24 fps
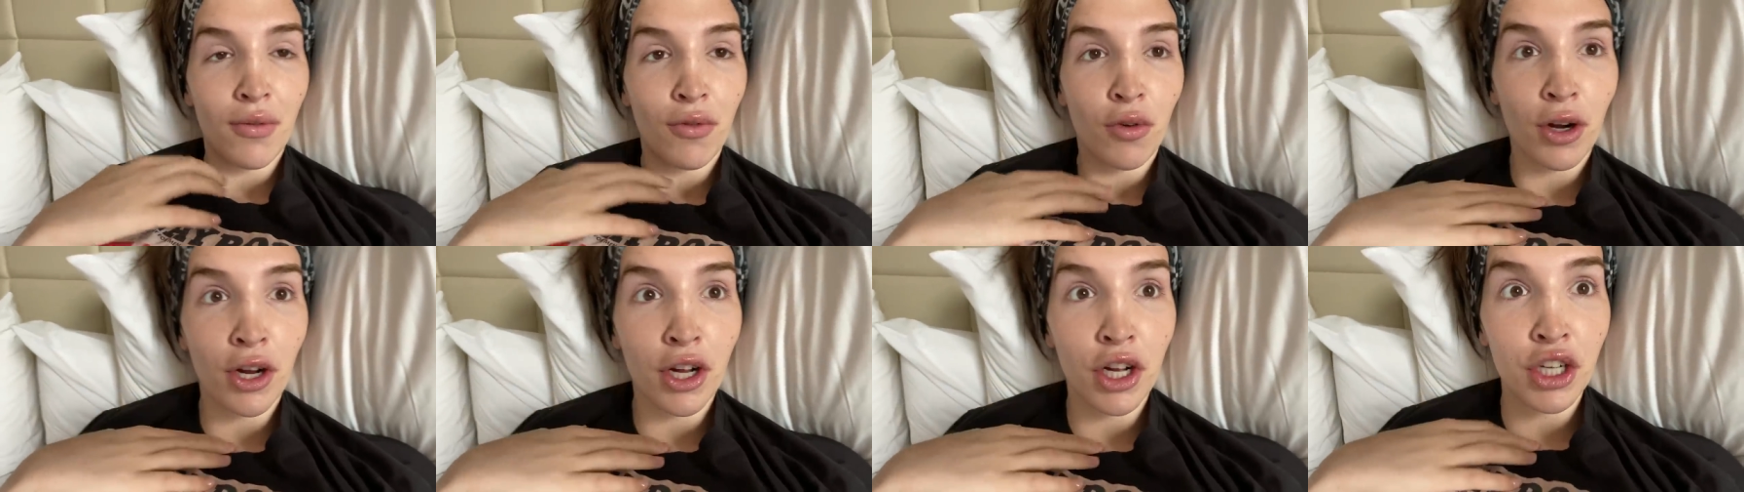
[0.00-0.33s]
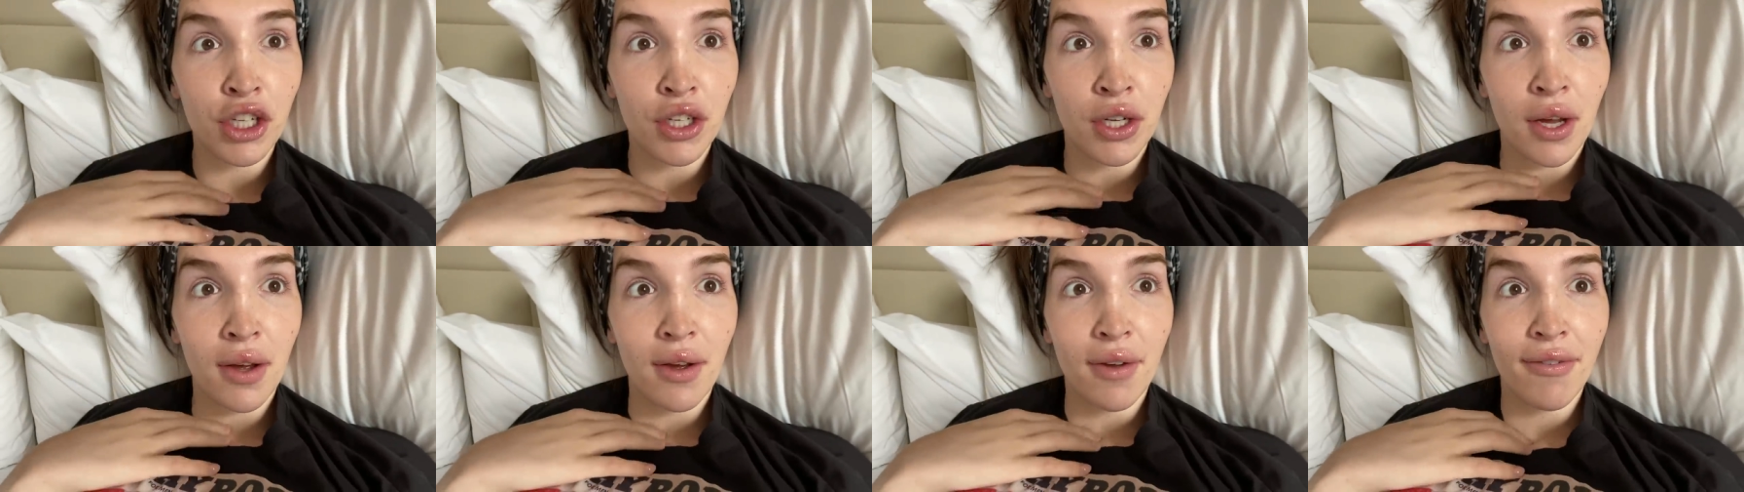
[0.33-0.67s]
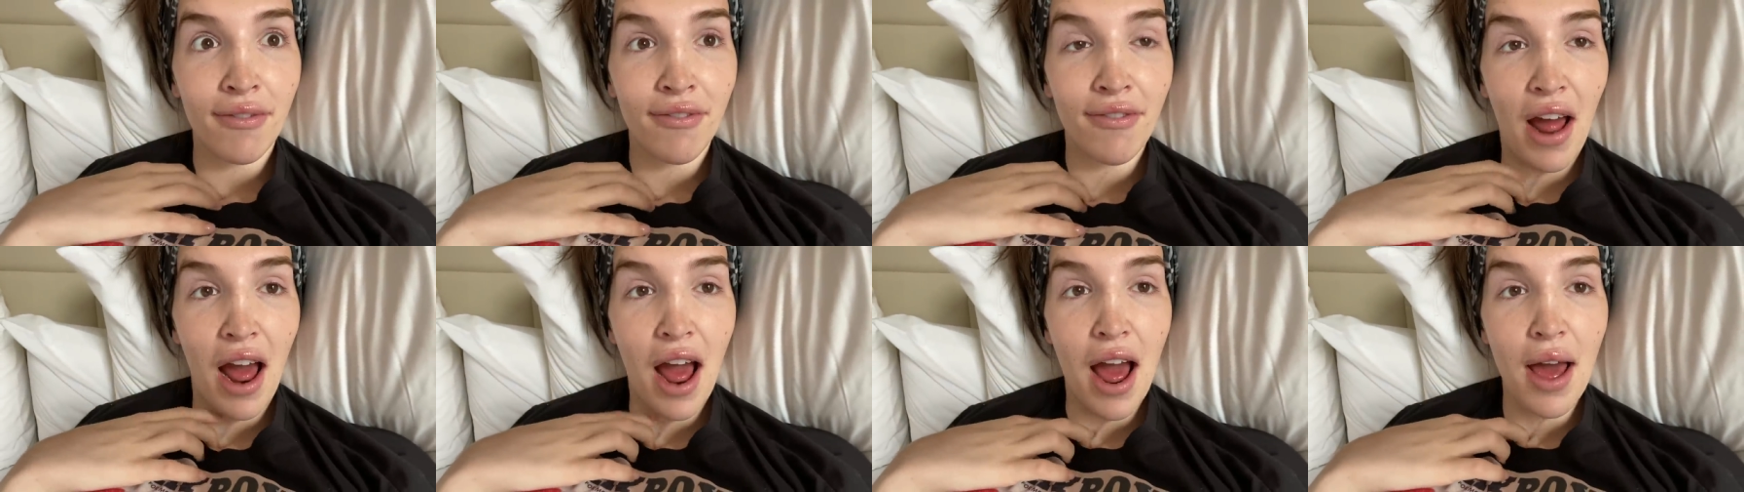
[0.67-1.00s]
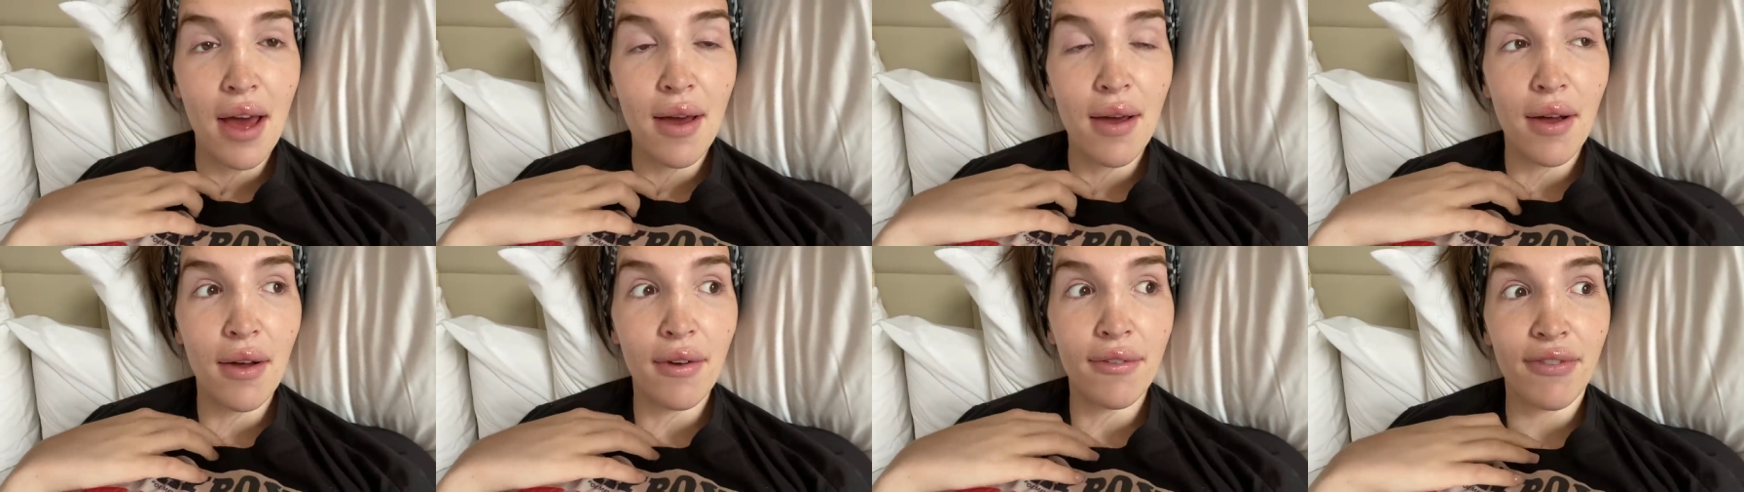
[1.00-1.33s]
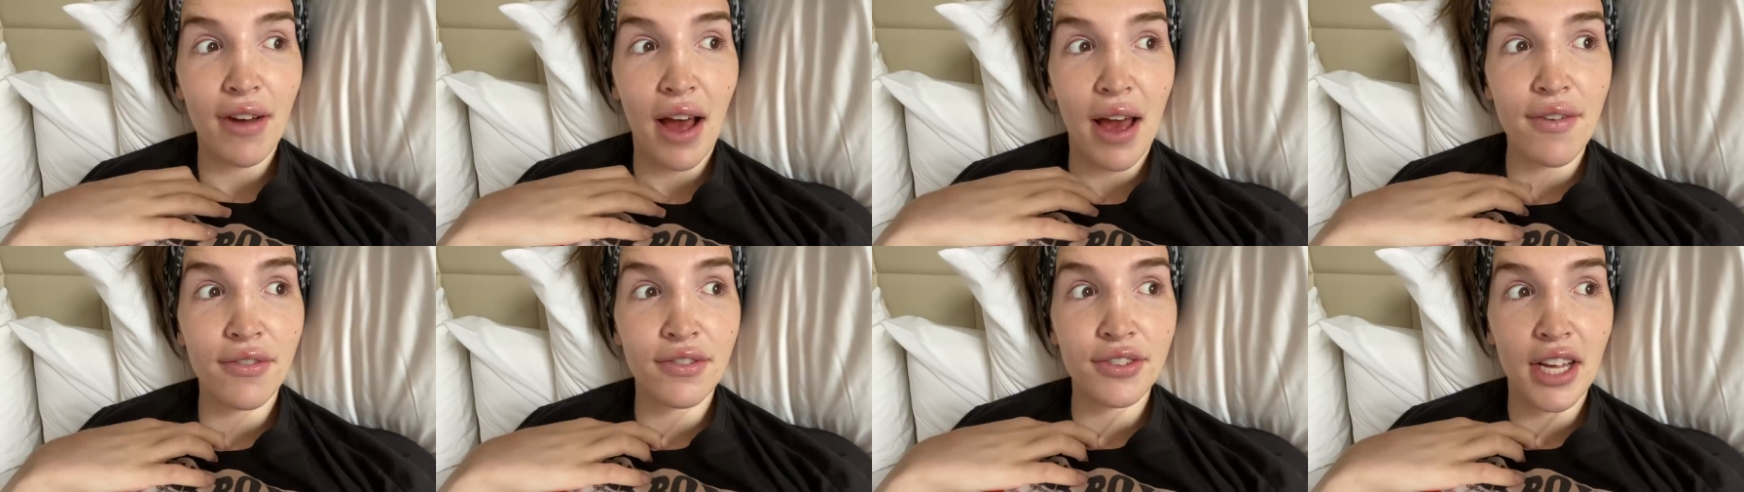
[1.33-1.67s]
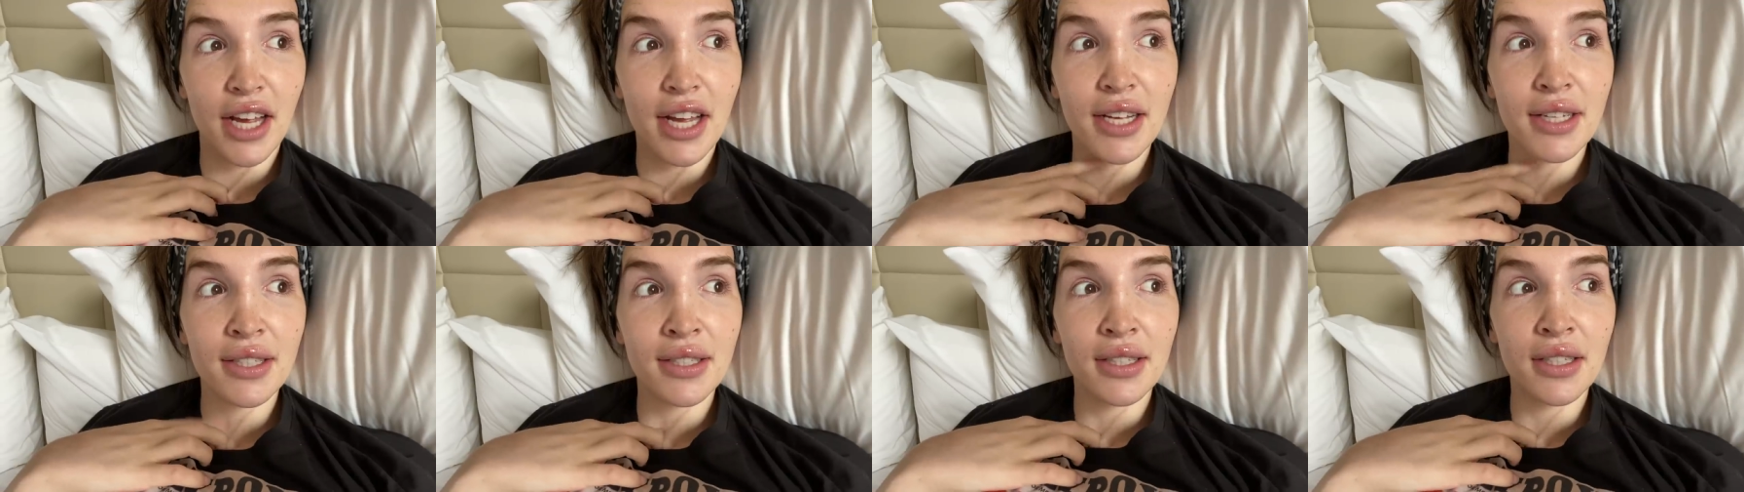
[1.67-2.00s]
for a good fat 5
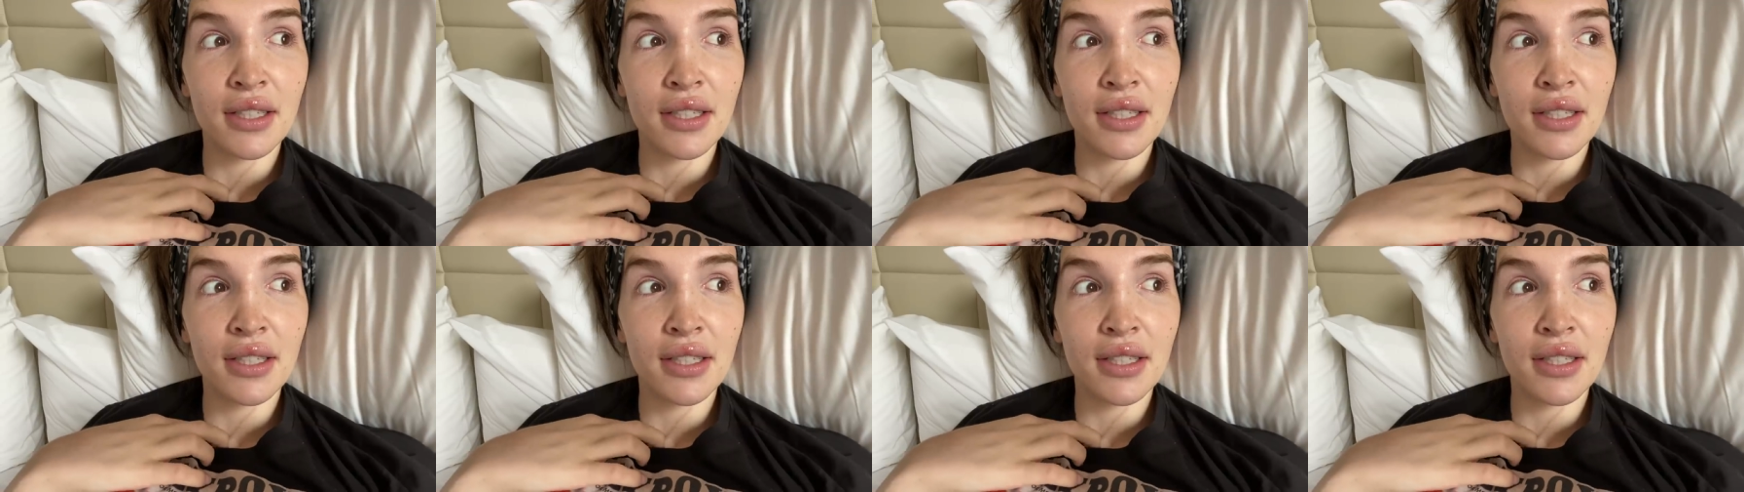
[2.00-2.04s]
days,